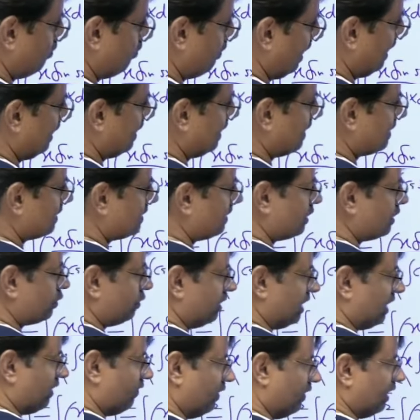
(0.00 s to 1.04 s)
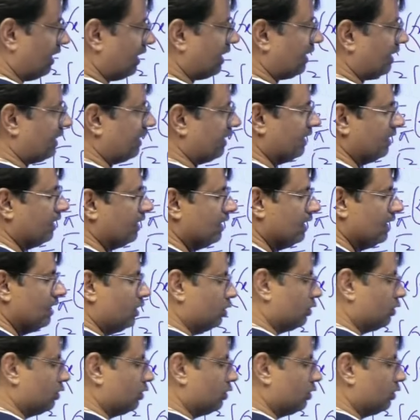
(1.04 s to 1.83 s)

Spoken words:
square minus, and putting 1 here.